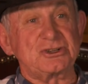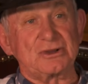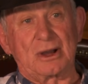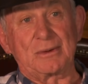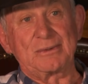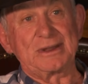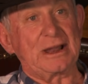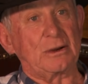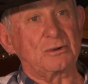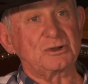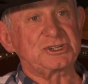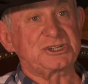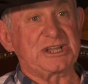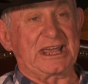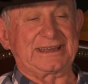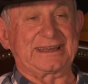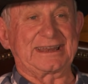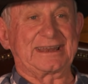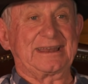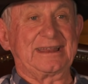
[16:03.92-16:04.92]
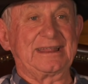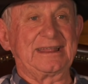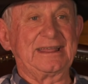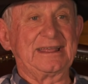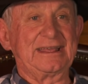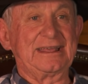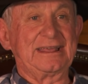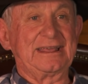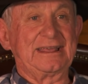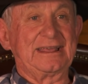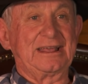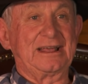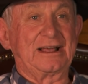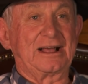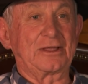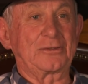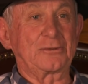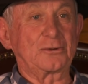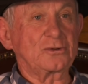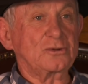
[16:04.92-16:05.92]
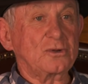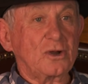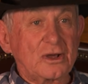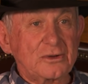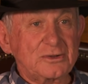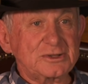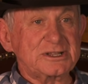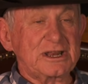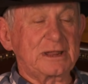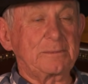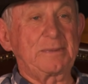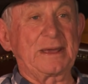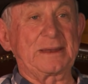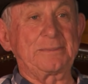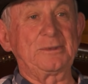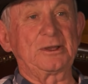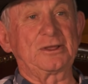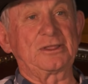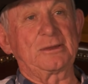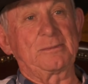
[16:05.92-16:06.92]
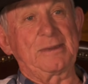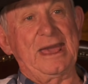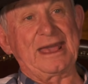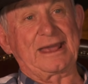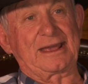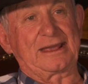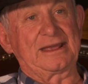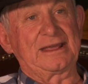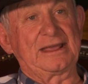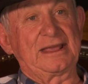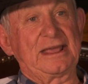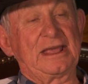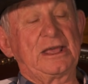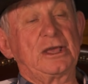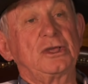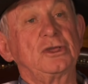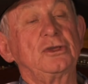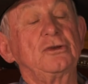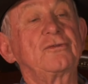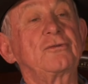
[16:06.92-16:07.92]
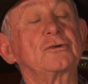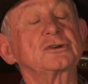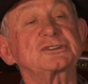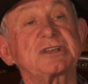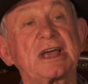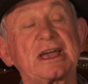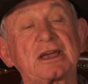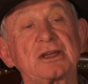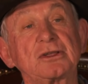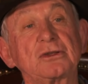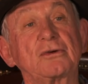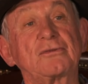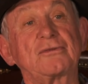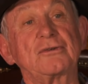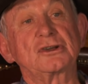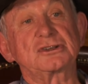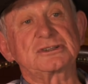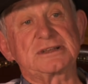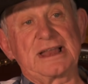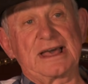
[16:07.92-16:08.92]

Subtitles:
you. I mean, I was shattered. I thought God was going to pat me on the back. You've forsaken your first